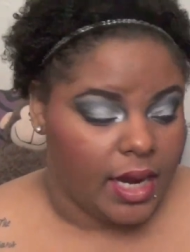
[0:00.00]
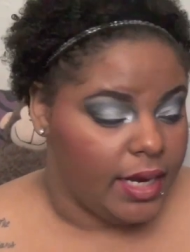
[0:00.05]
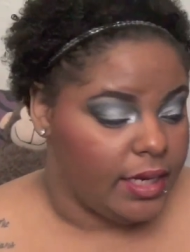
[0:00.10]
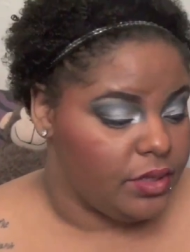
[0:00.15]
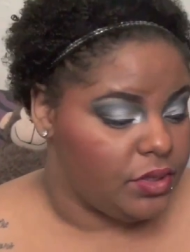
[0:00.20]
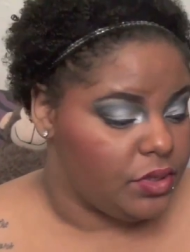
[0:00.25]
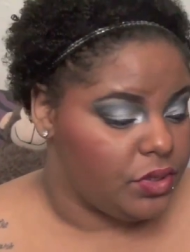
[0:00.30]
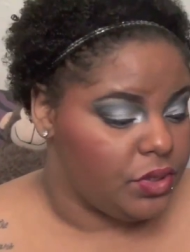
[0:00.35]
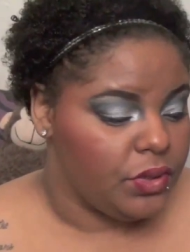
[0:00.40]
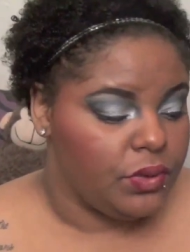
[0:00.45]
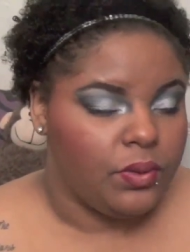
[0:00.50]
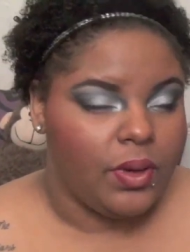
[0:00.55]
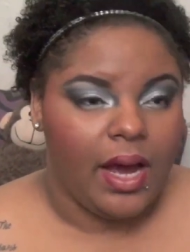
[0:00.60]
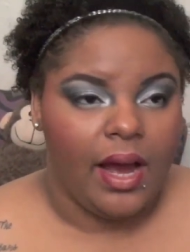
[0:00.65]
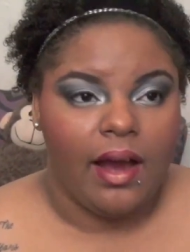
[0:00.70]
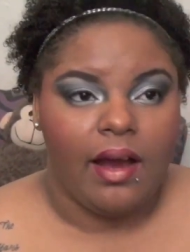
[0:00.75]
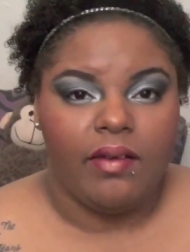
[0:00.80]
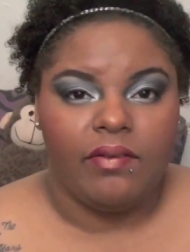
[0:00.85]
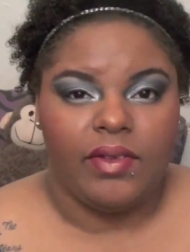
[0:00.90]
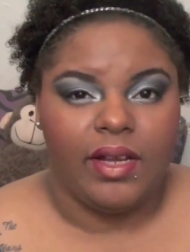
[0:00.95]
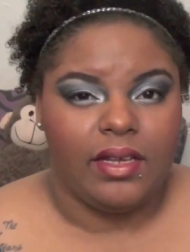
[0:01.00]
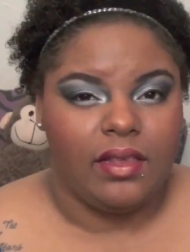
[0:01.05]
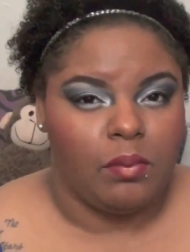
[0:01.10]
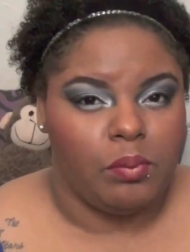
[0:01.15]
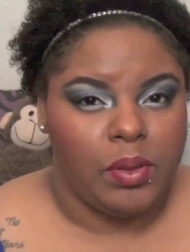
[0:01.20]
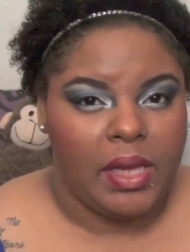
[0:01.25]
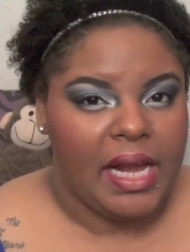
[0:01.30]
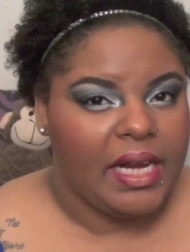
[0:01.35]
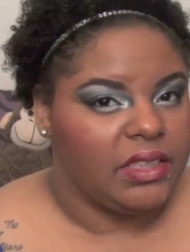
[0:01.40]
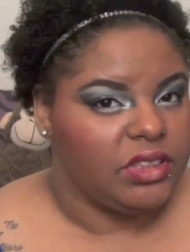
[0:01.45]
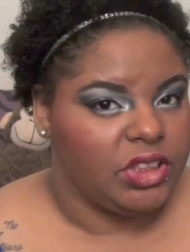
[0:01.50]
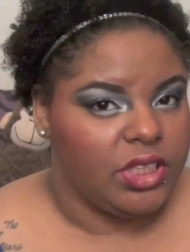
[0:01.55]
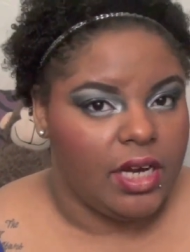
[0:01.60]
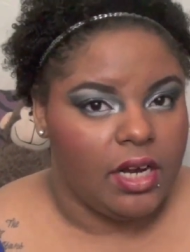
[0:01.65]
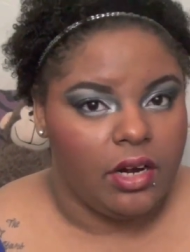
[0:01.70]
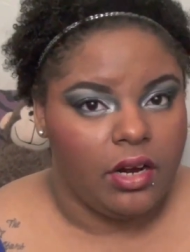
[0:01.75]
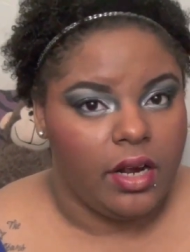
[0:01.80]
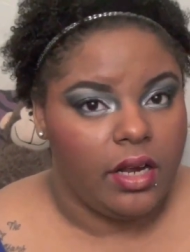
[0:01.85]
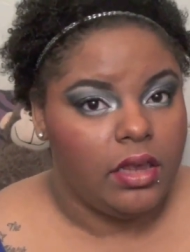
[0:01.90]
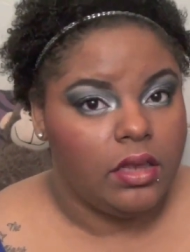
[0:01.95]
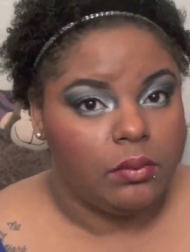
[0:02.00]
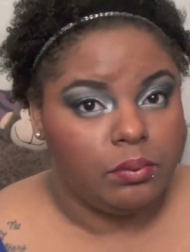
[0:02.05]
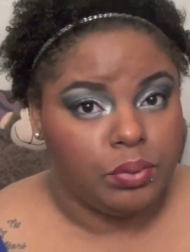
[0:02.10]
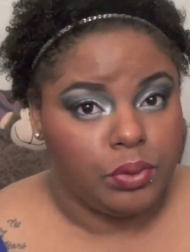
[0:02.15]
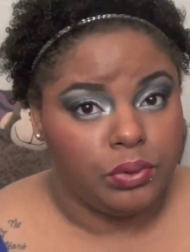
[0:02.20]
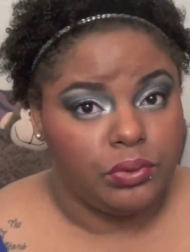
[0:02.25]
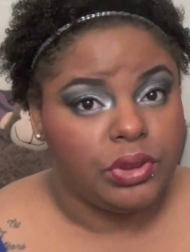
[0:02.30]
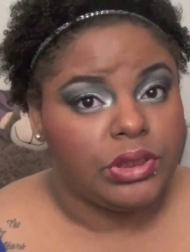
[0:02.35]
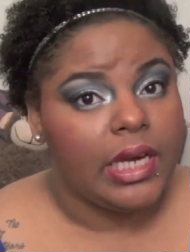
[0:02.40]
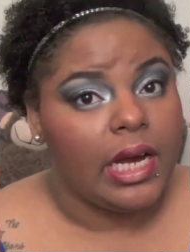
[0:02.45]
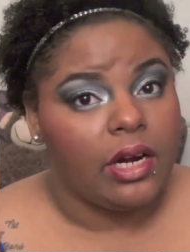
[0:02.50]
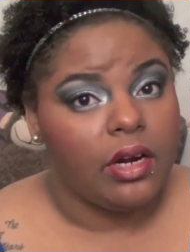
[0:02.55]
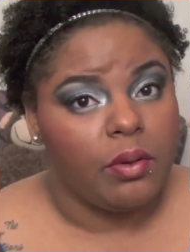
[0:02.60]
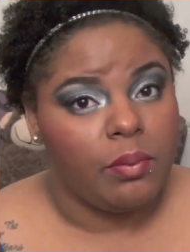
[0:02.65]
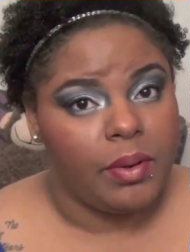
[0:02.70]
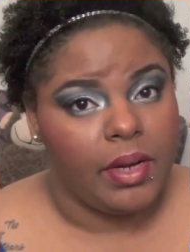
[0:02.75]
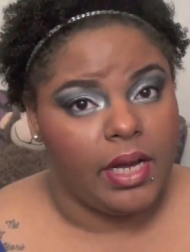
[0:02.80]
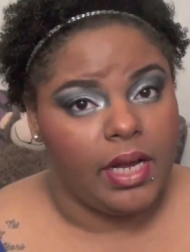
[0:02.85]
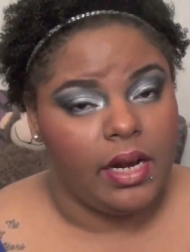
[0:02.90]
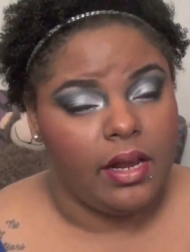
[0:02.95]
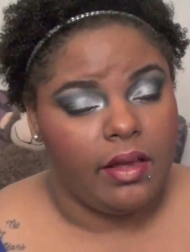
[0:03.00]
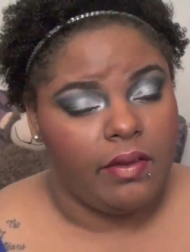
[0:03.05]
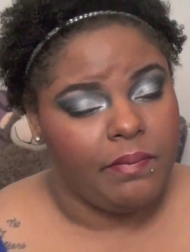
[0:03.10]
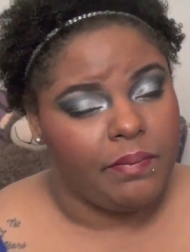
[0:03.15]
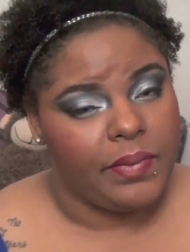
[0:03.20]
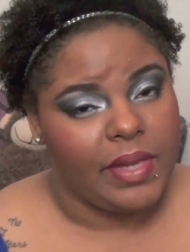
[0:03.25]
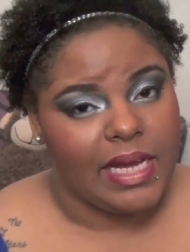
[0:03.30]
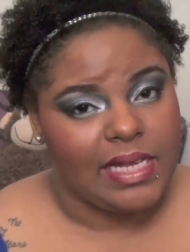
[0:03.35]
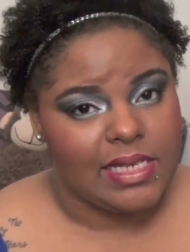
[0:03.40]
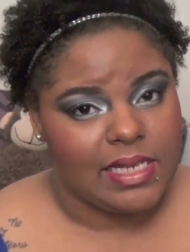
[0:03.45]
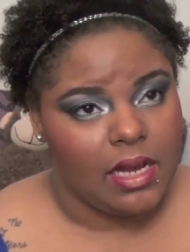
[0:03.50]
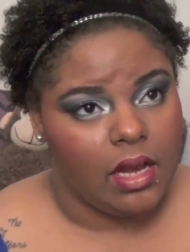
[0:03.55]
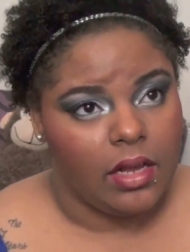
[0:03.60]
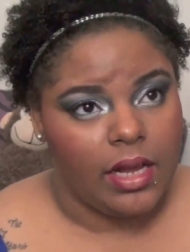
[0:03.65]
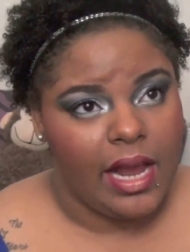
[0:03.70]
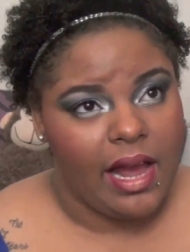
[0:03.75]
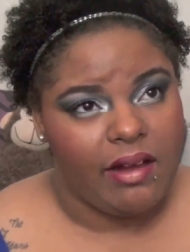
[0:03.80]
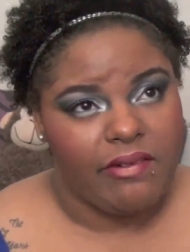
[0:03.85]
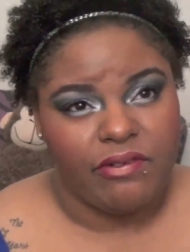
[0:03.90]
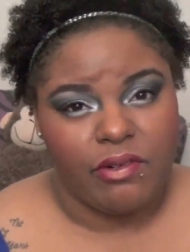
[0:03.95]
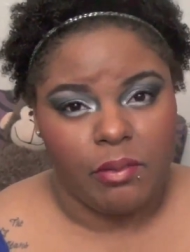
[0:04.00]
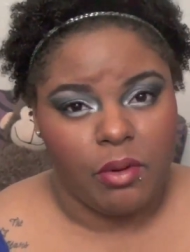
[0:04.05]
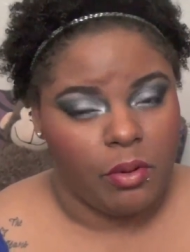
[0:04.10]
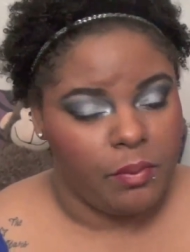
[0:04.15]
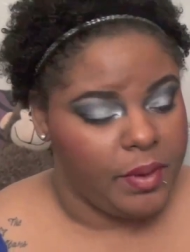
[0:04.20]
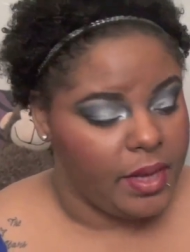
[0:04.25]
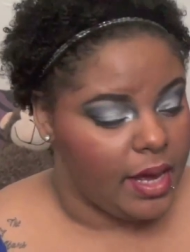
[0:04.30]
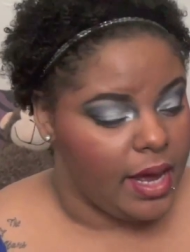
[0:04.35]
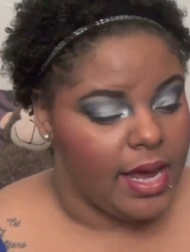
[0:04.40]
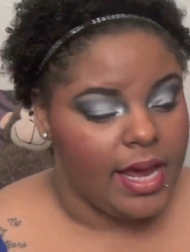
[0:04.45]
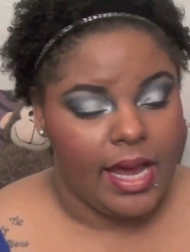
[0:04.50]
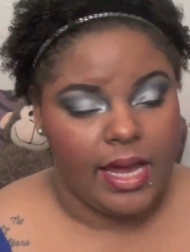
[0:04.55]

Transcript: I do have like the black shatter and the blue shatter, but um, that's all I have from OPI.